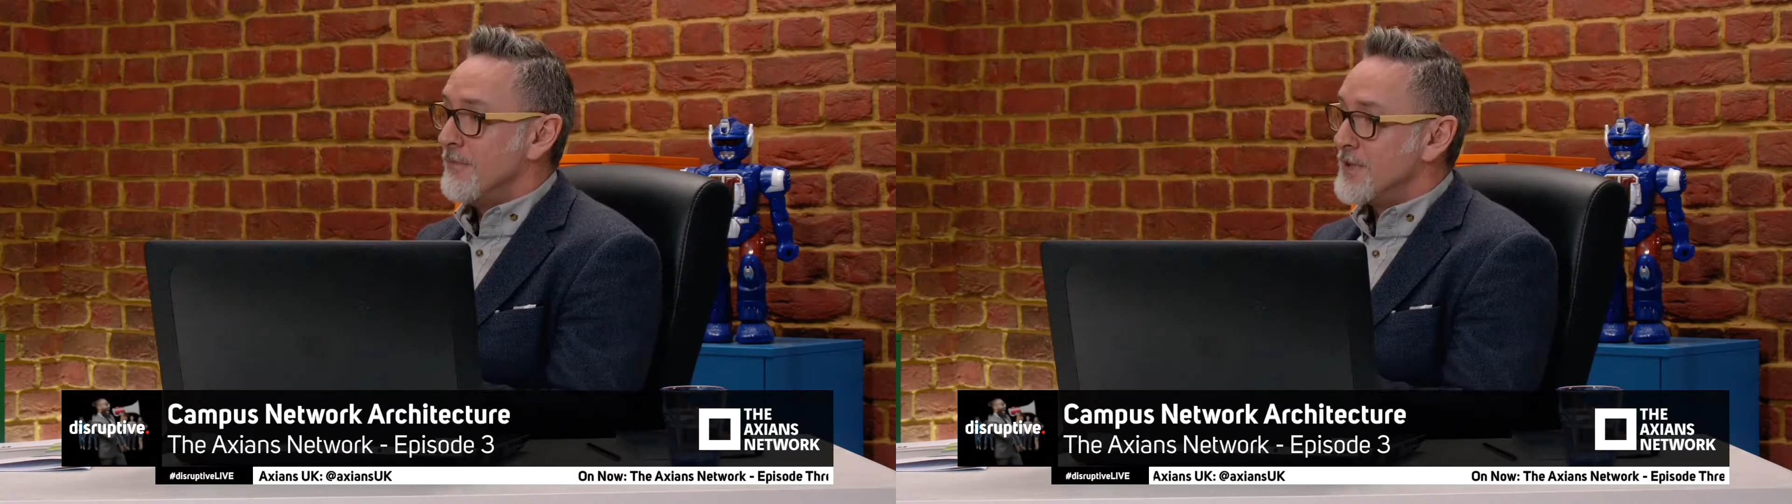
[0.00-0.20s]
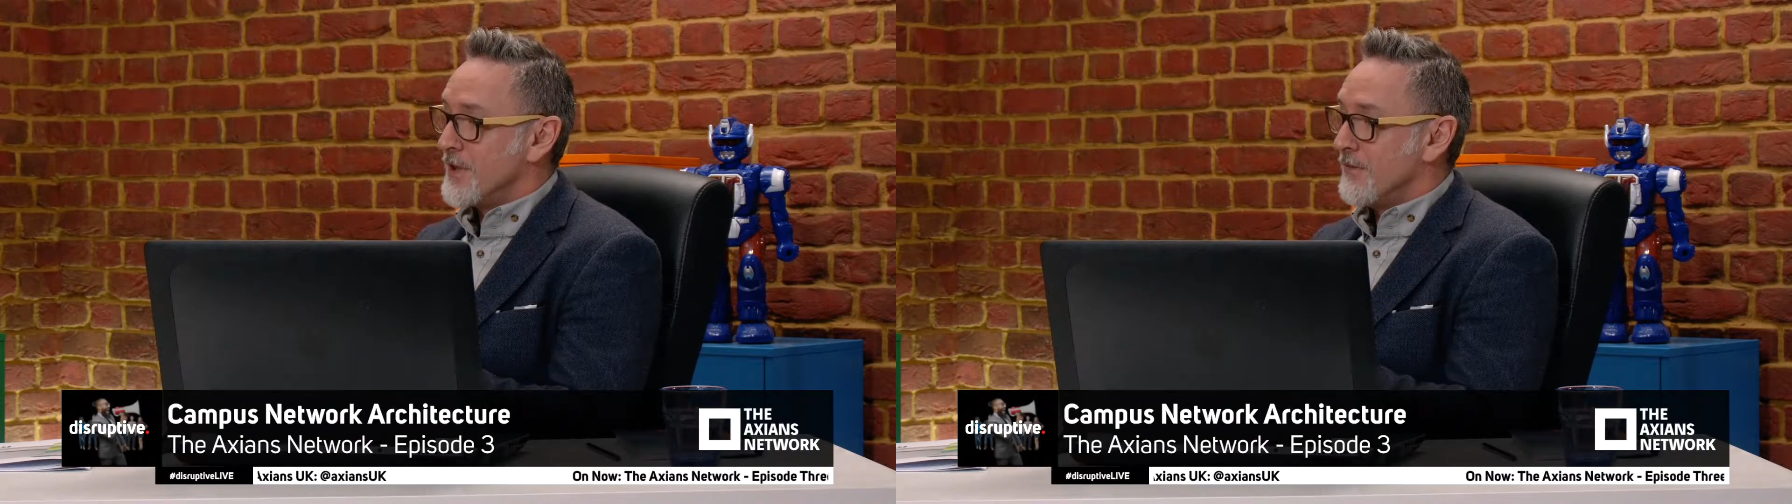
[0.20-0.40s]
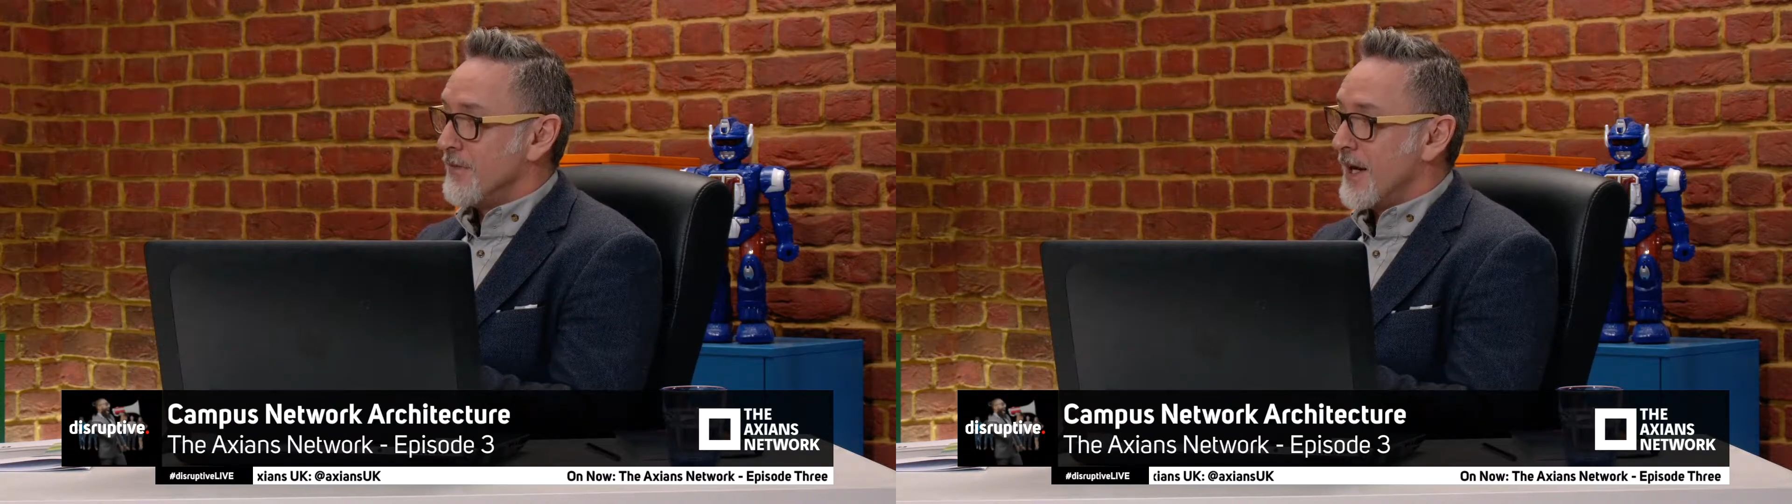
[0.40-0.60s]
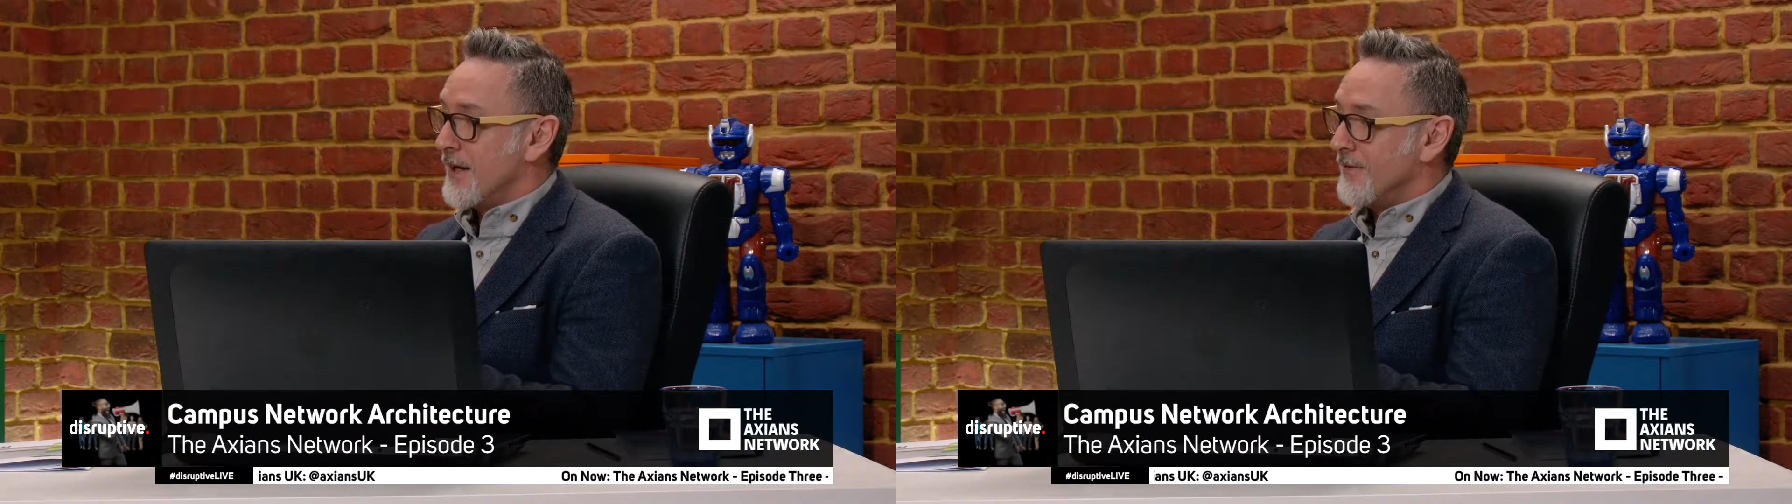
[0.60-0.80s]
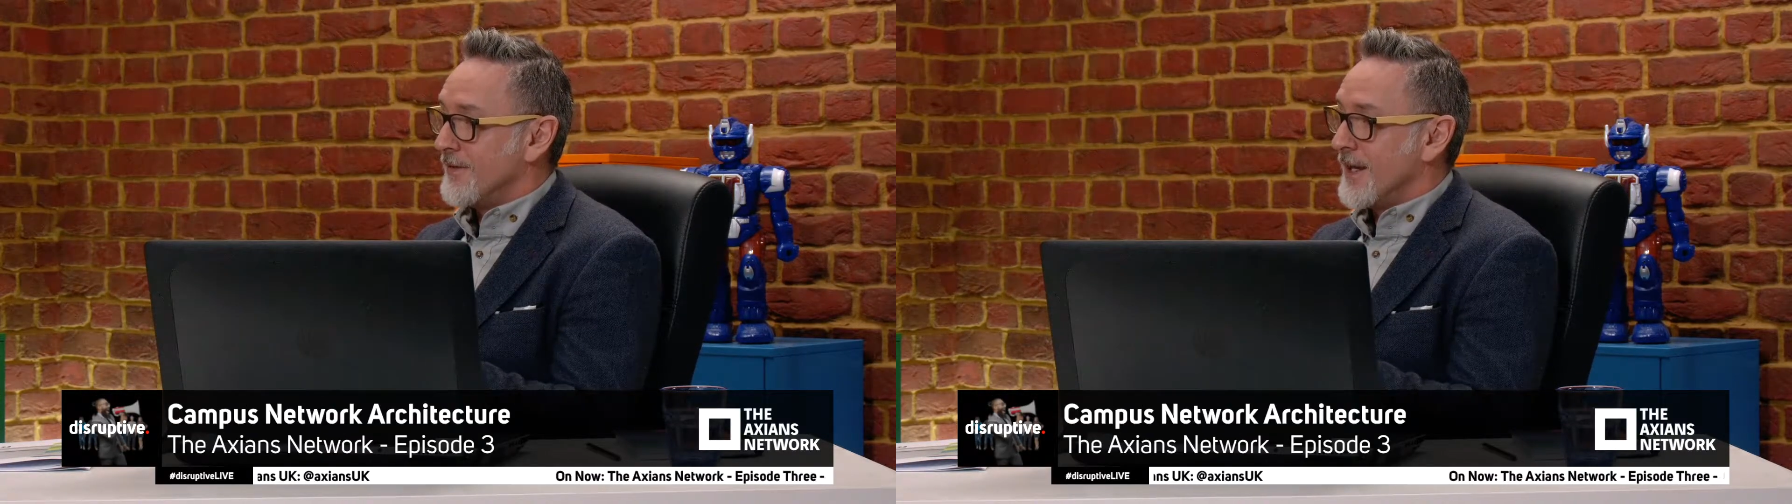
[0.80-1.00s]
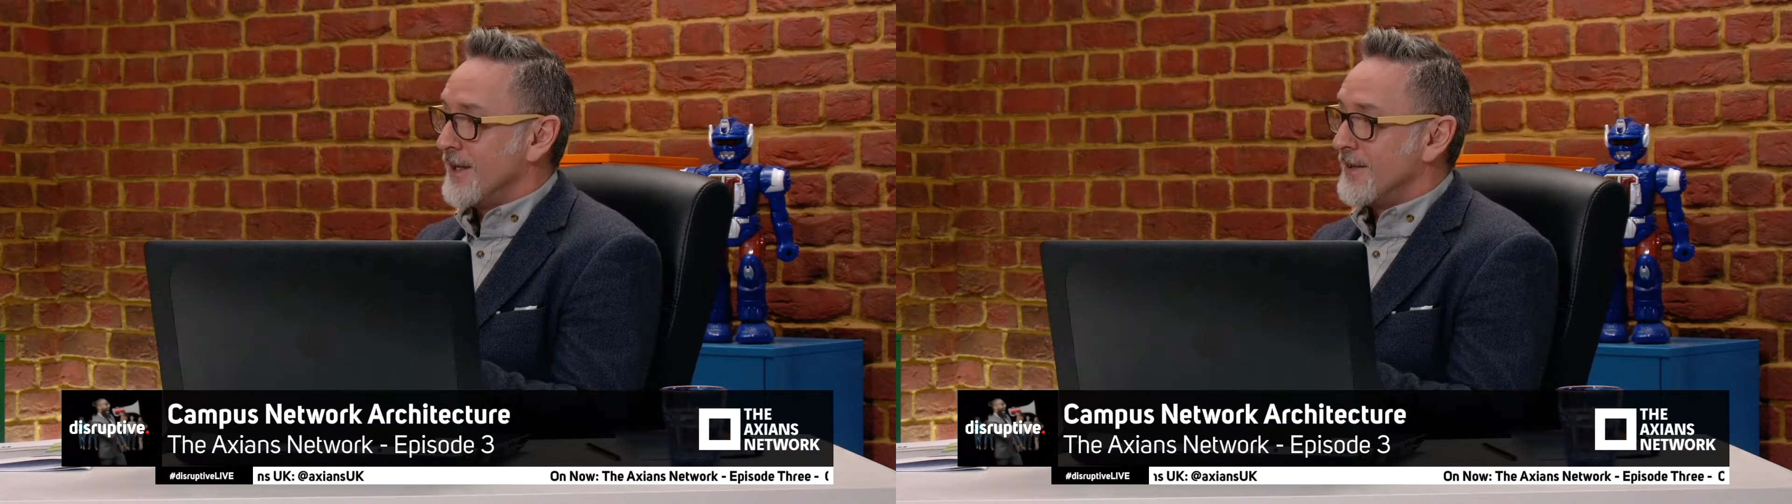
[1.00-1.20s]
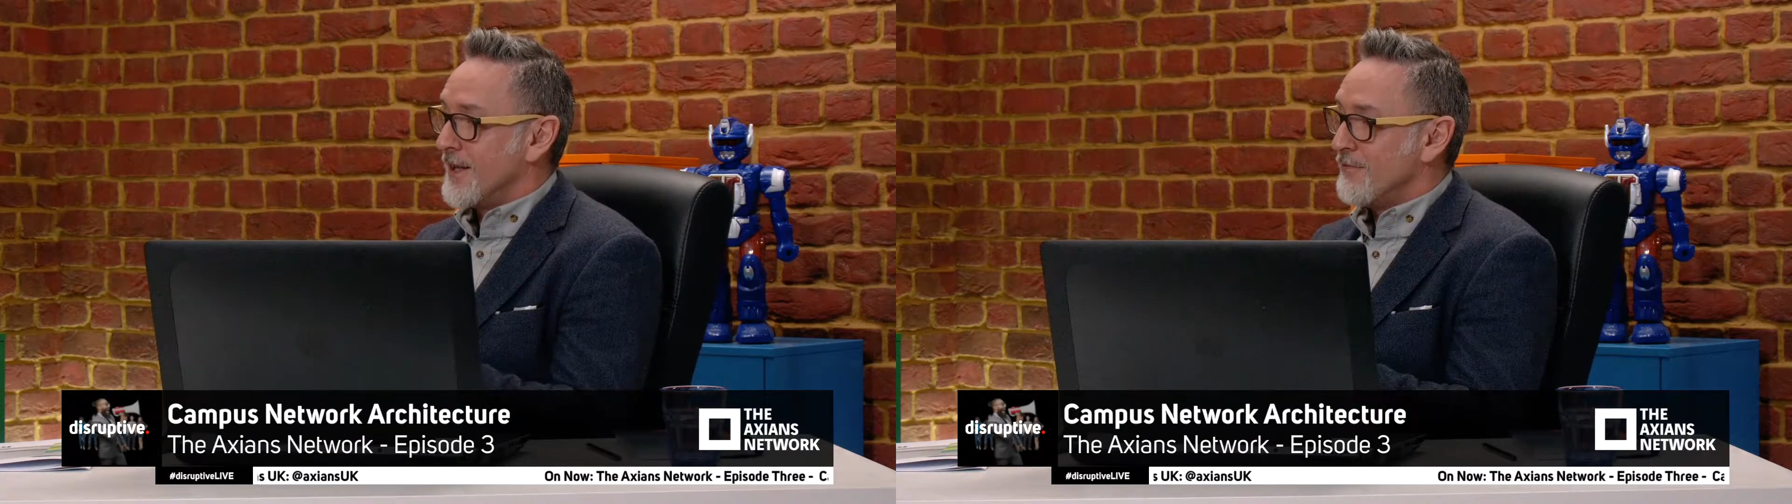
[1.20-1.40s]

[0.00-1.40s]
So that